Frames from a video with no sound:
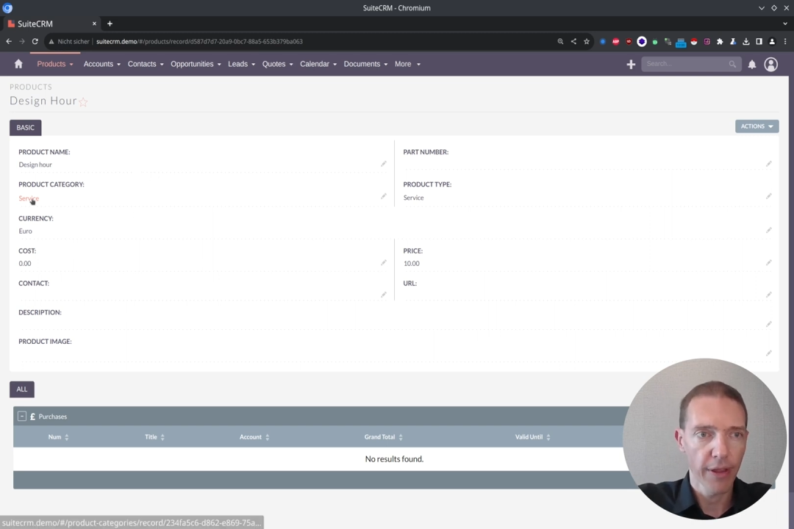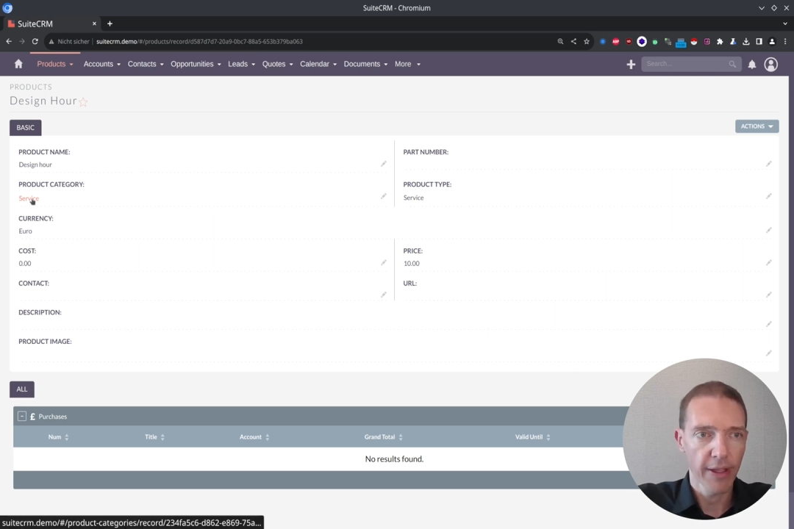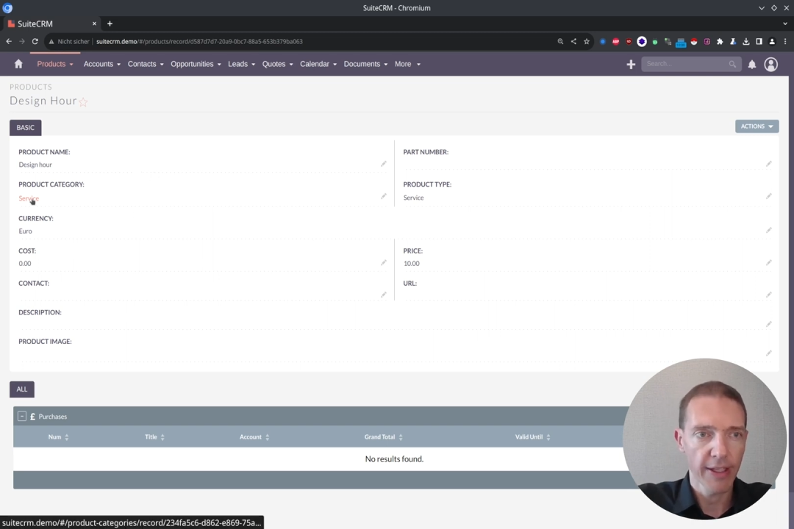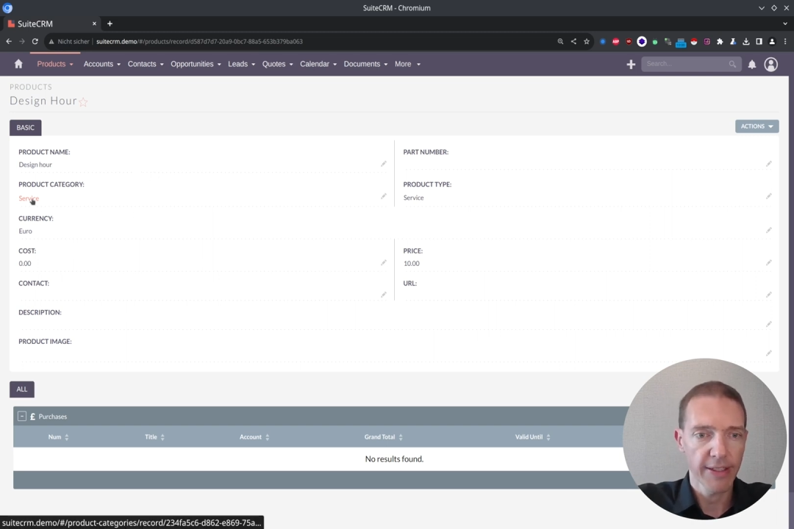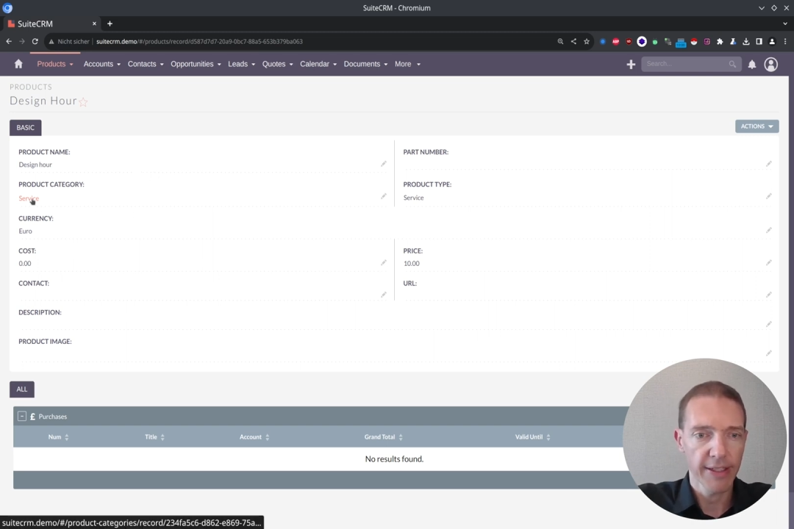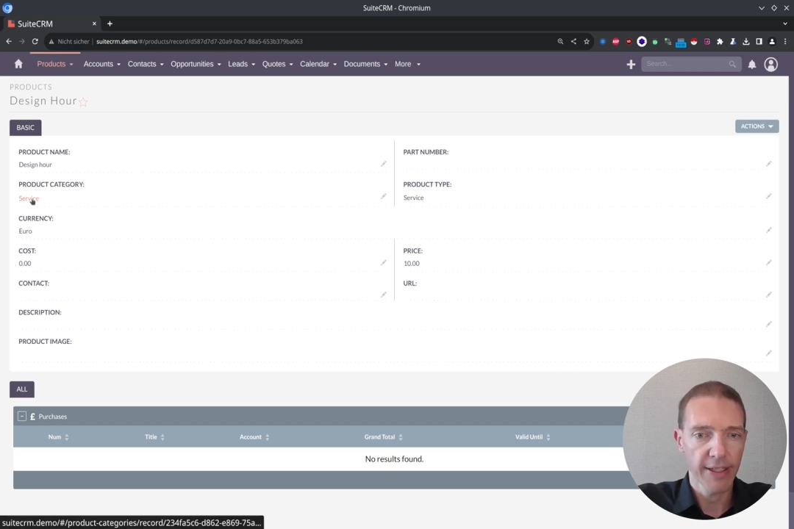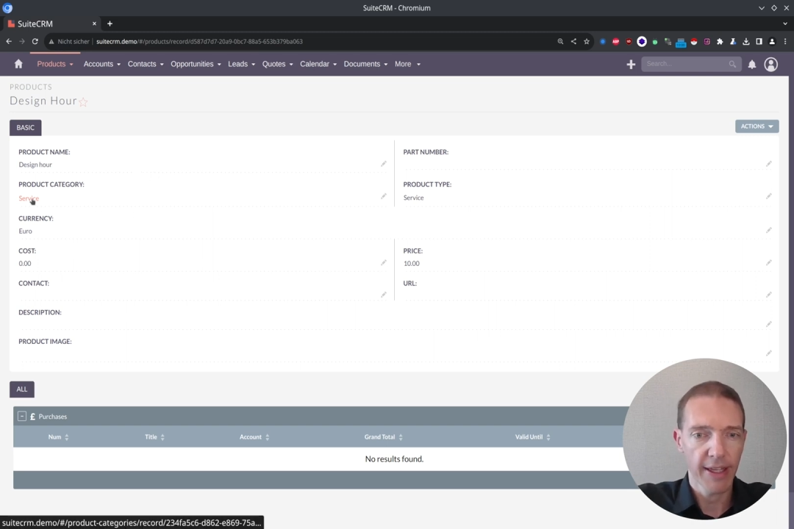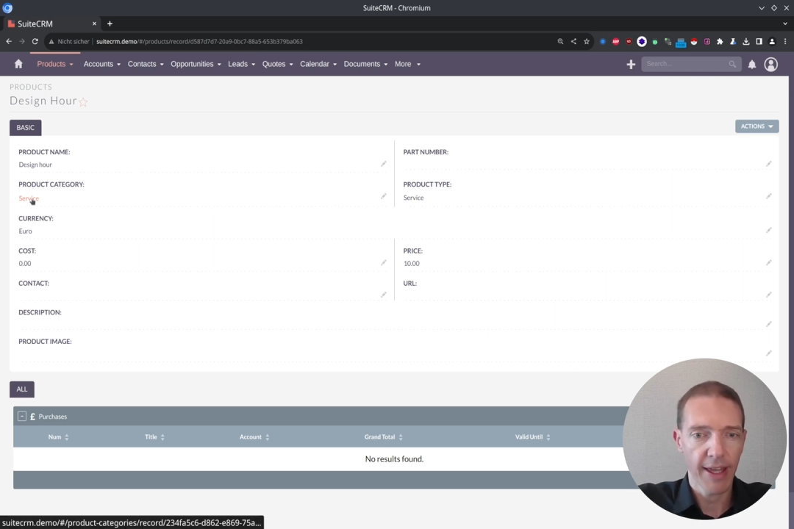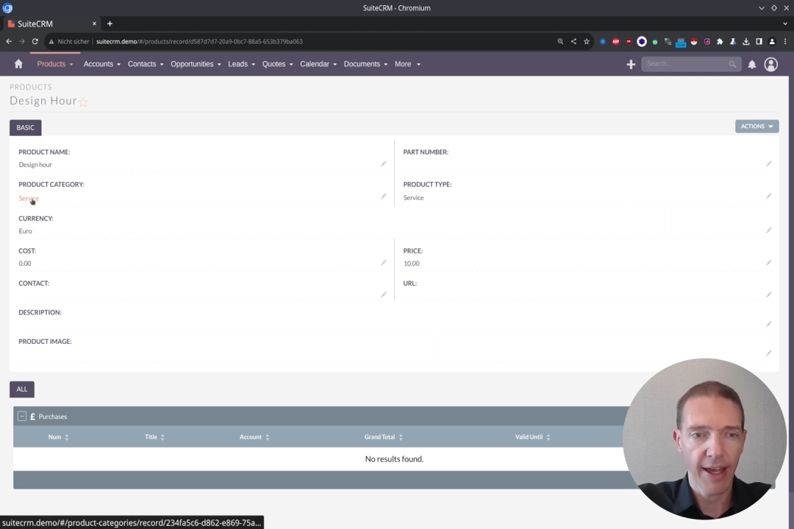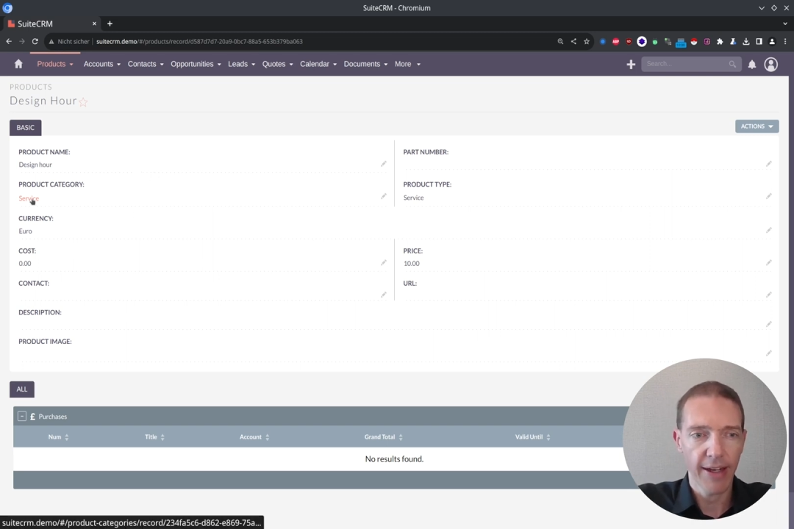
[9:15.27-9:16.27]
its
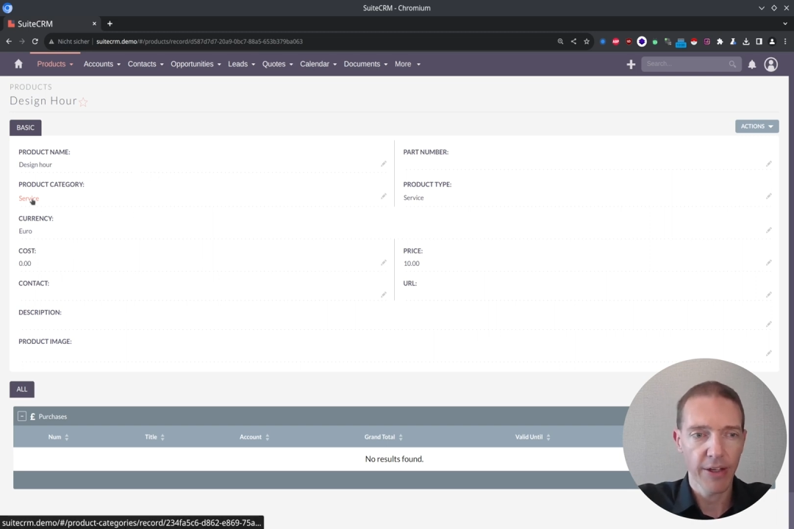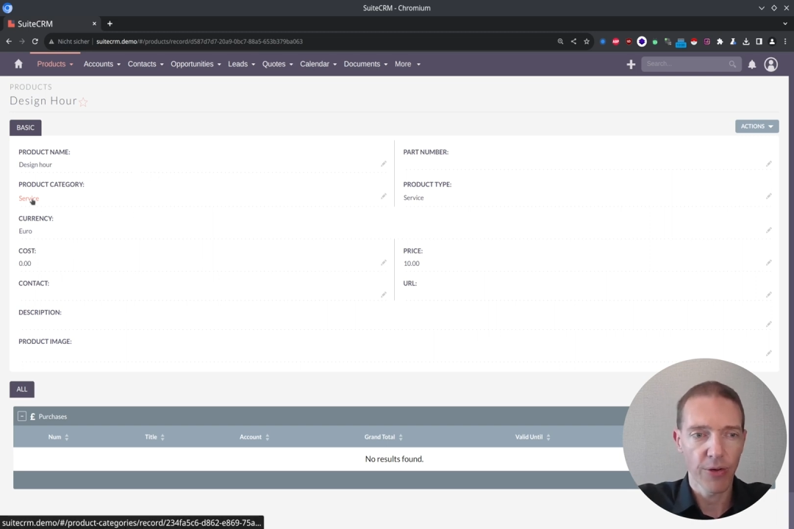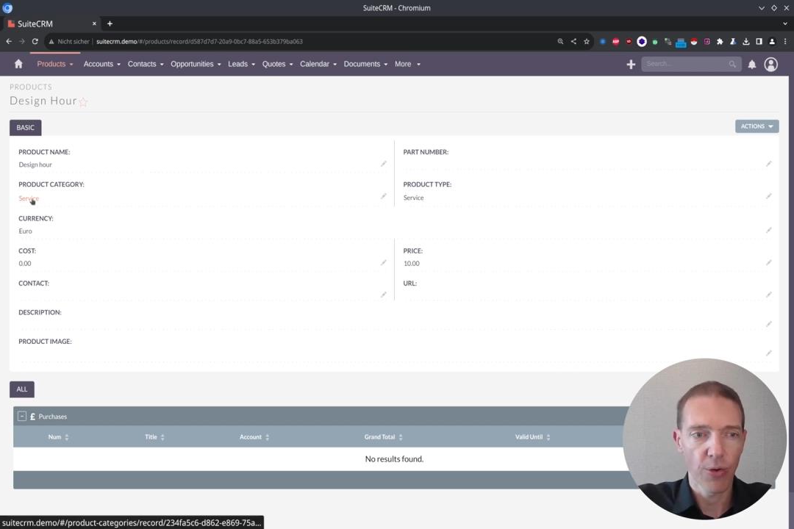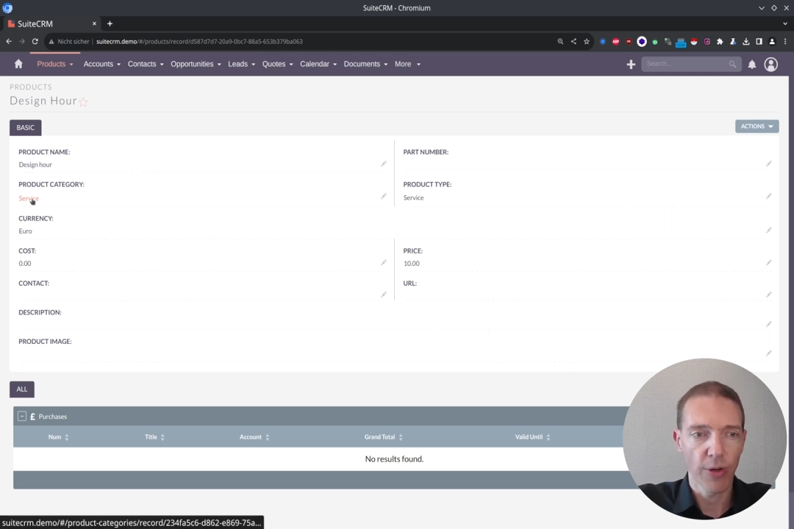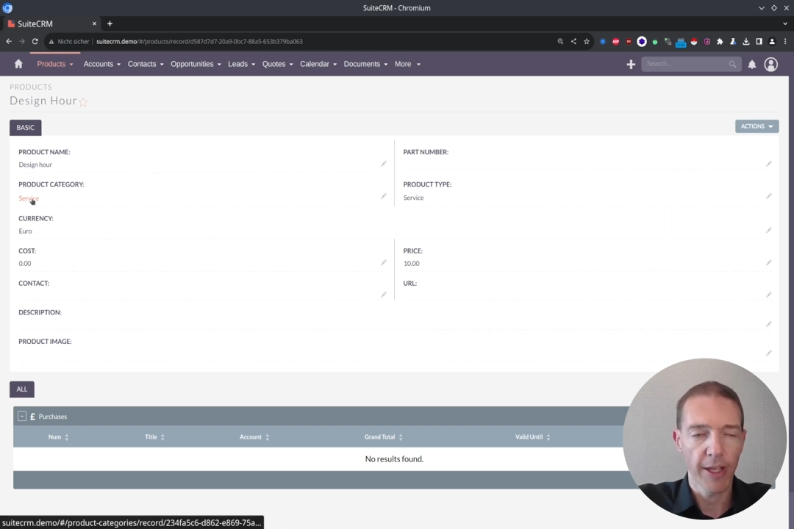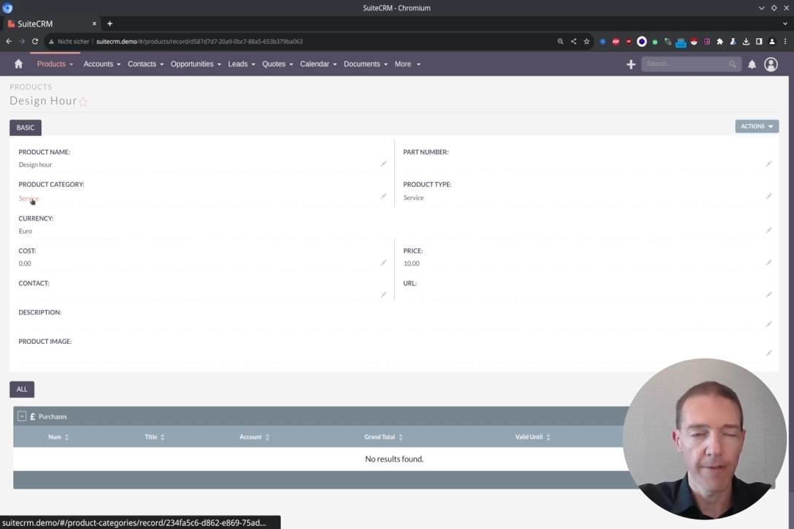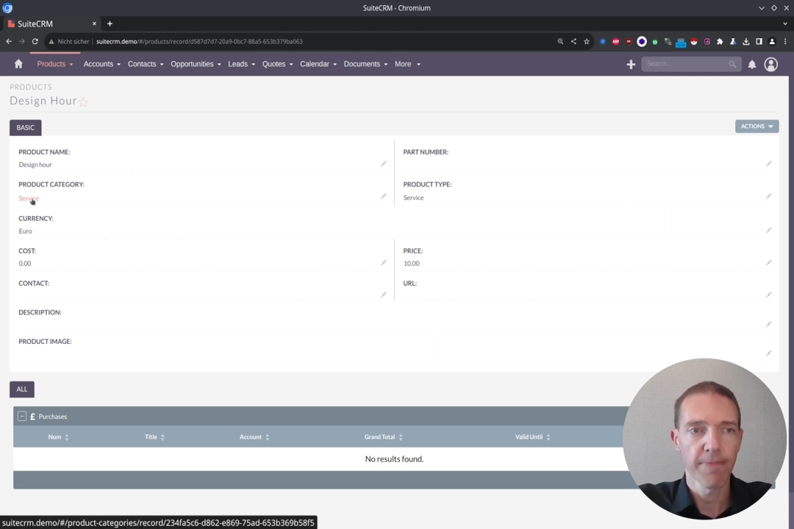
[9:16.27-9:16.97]
category.